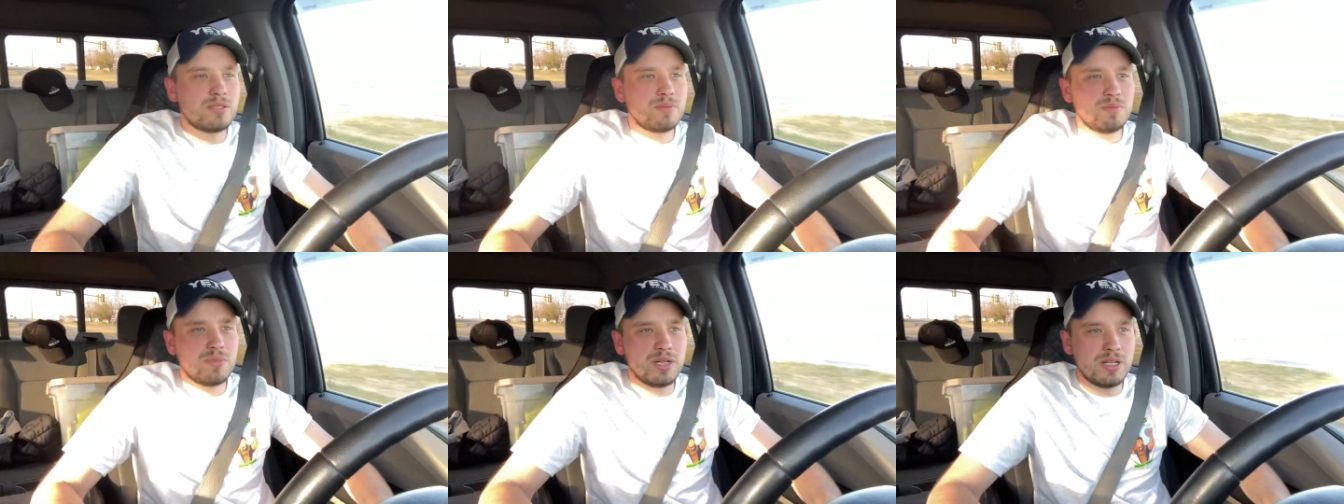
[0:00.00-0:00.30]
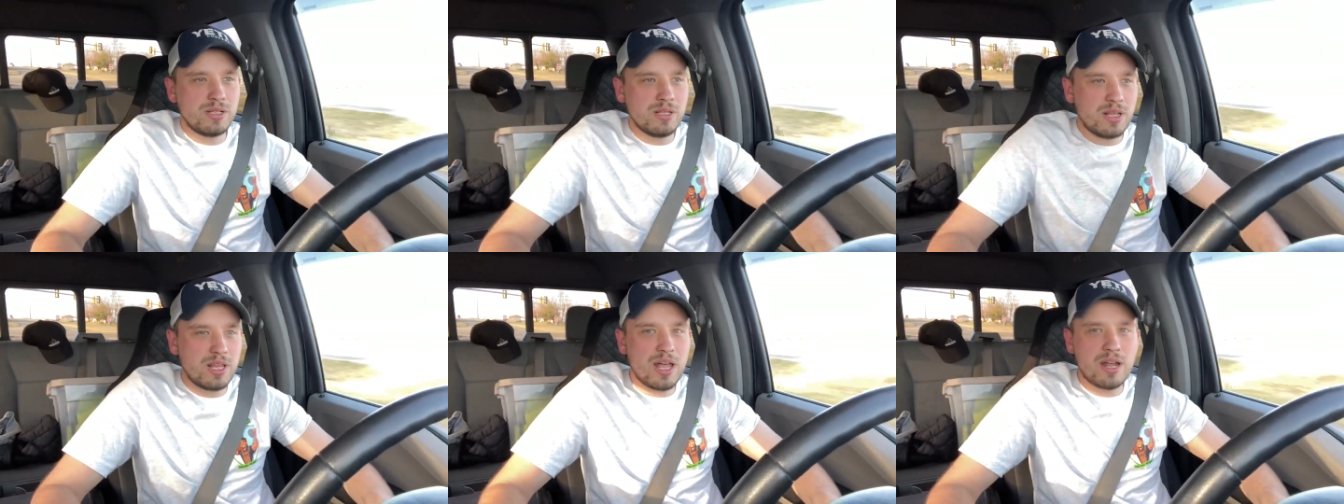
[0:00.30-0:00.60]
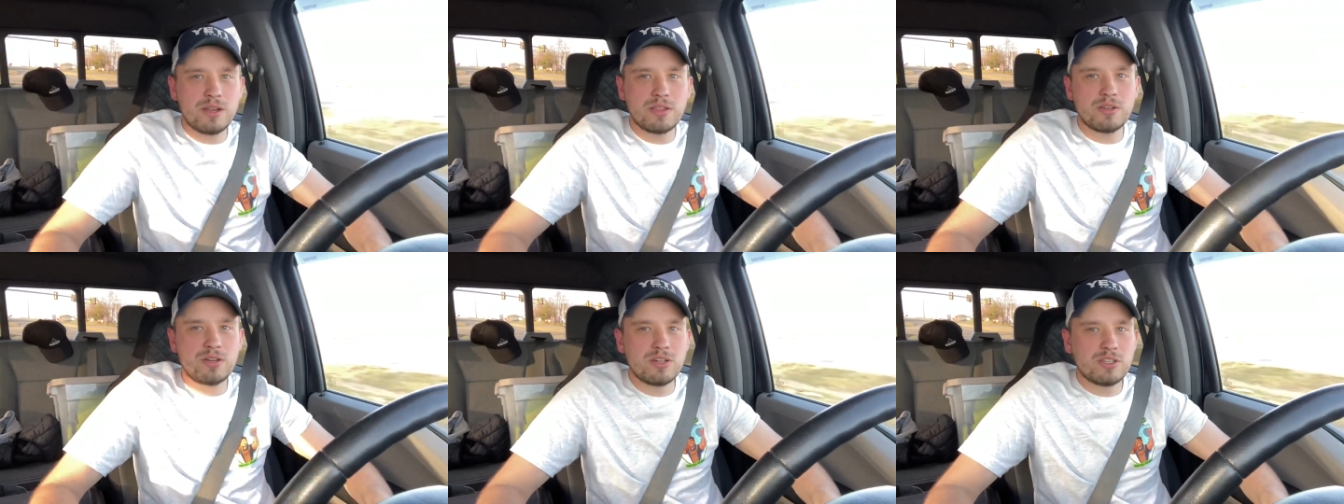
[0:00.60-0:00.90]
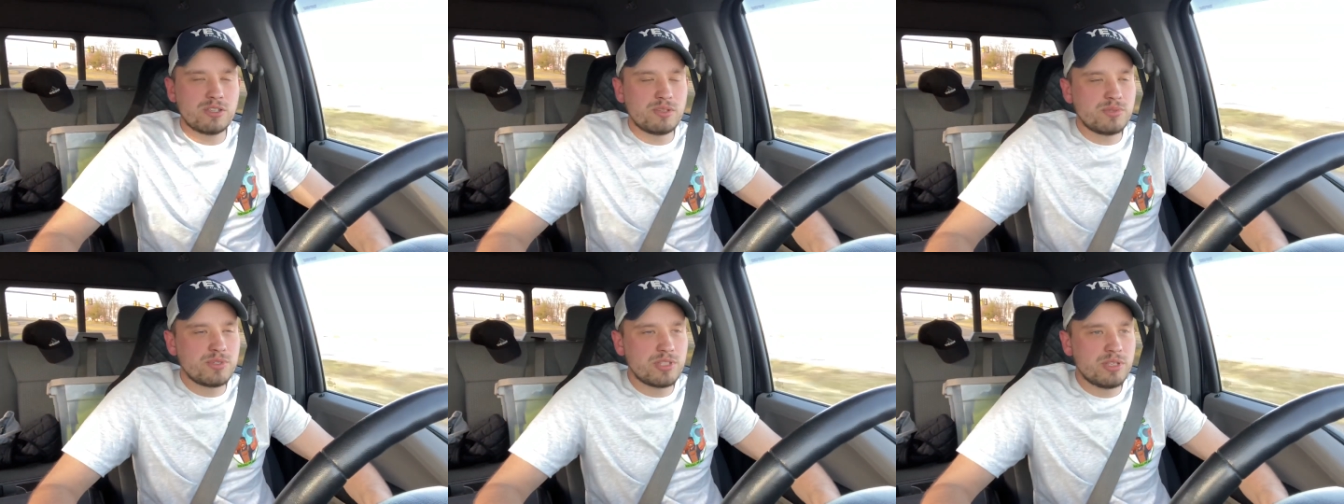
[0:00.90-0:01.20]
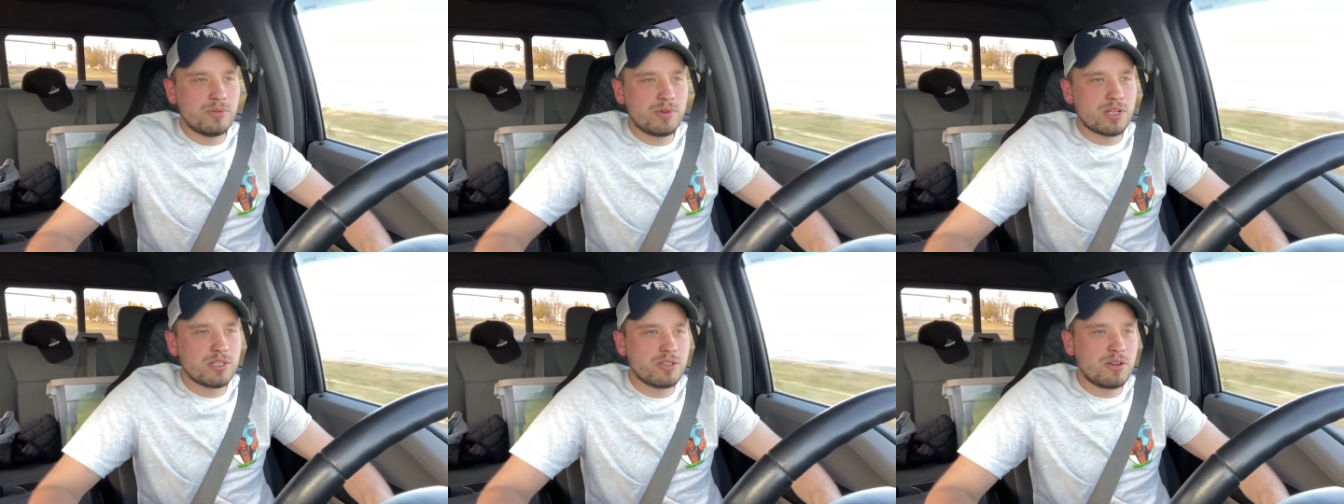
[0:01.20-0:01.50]
But a lot of the customers, they
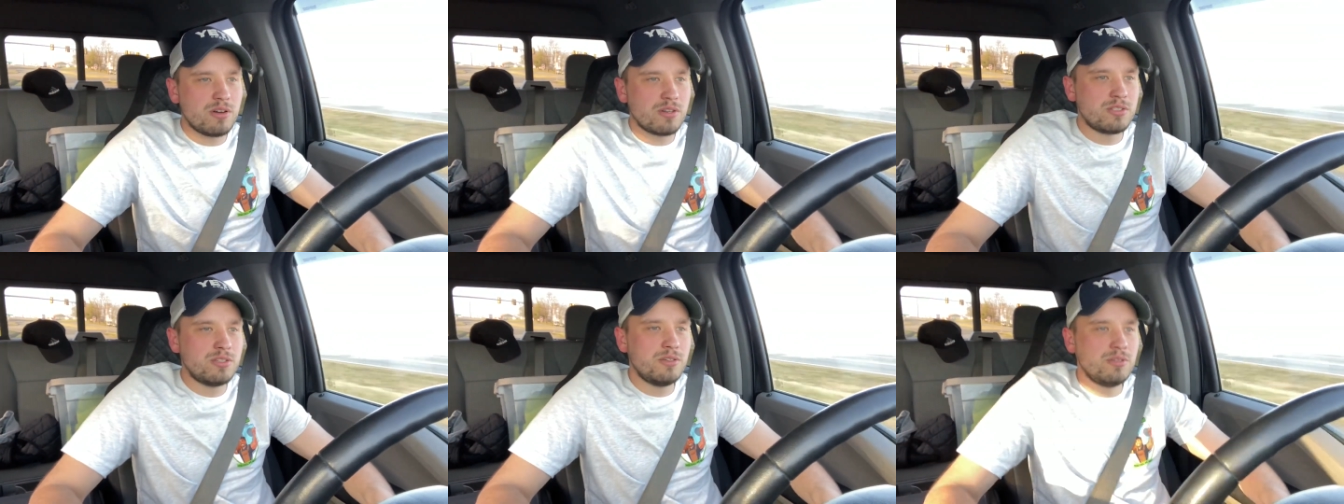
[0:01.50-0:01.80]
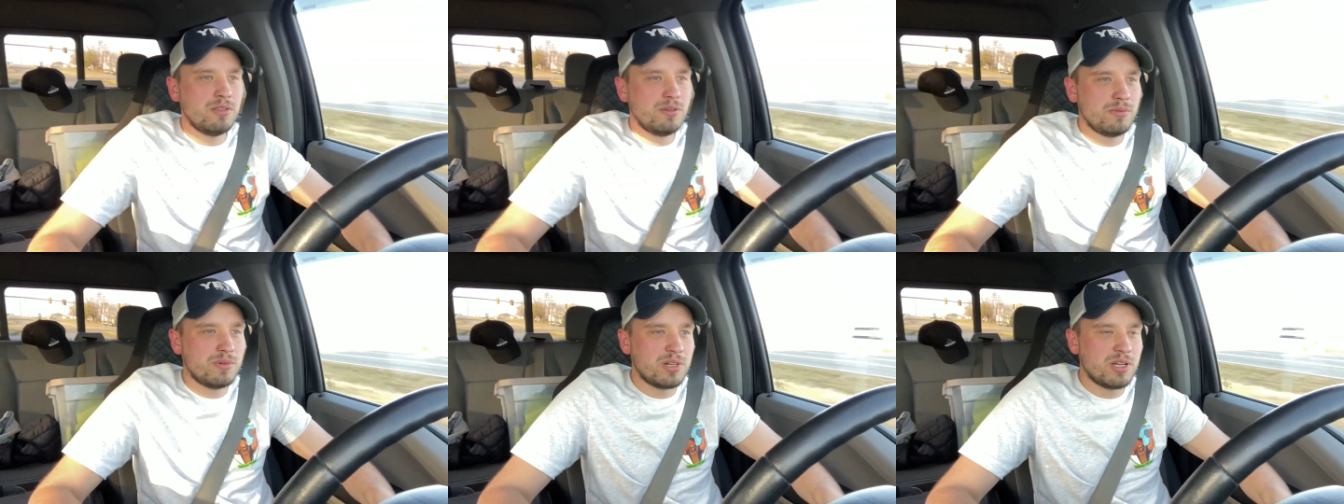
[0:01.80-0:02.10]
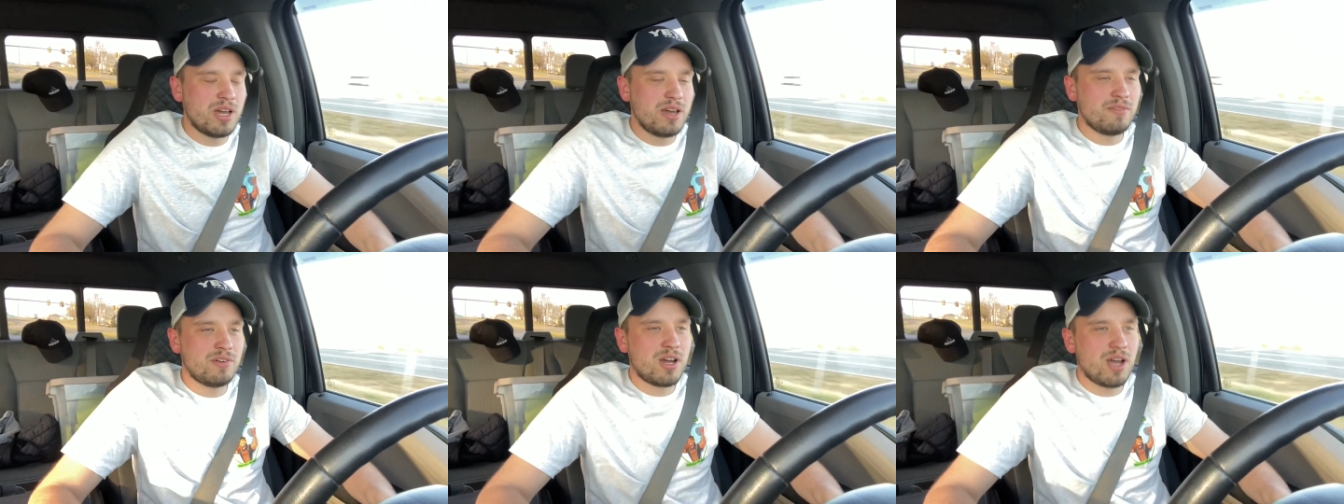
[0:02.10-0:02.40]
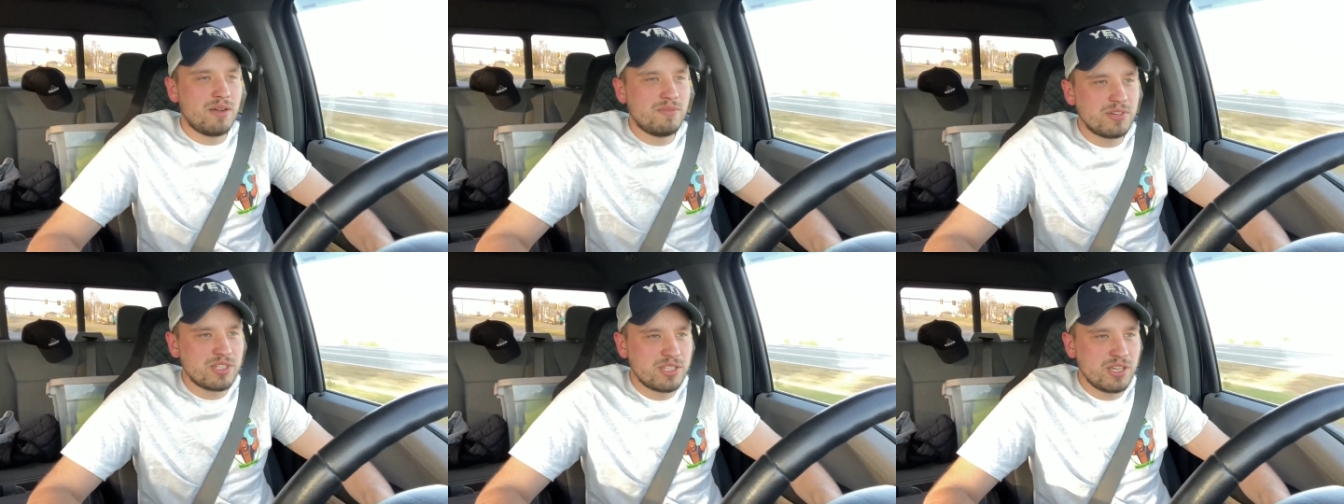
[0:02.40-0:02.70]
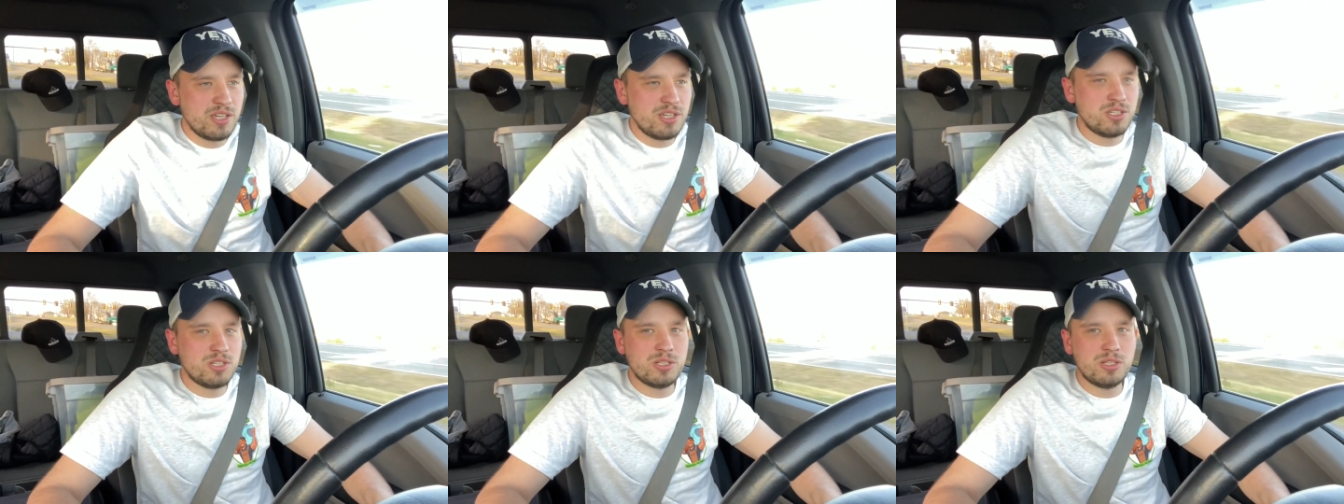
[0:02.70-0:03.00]
want to talk to you. They want to have a
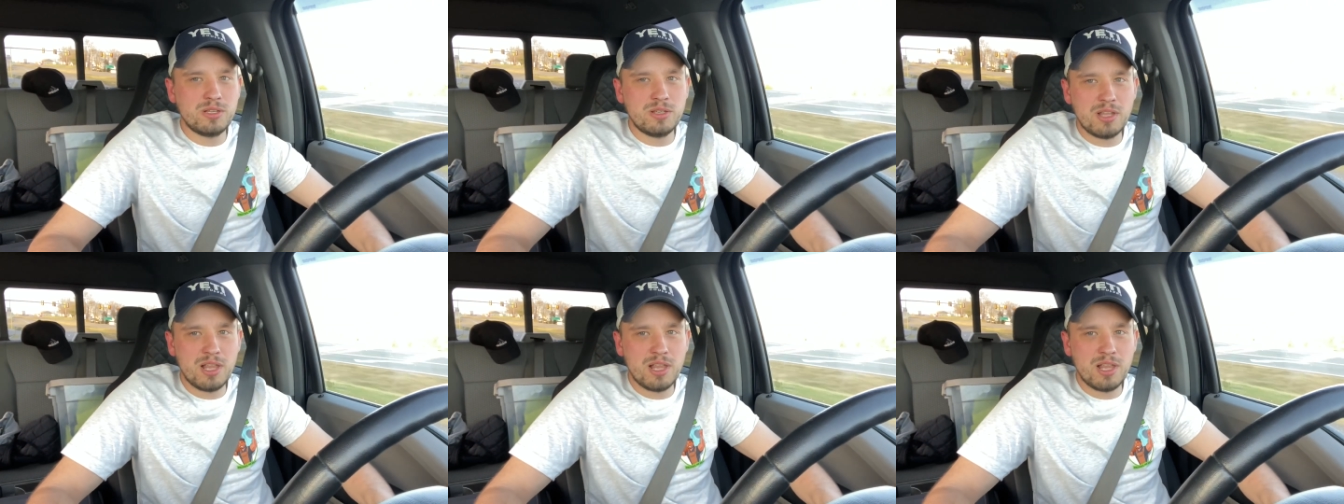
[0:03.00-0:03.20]
conversation.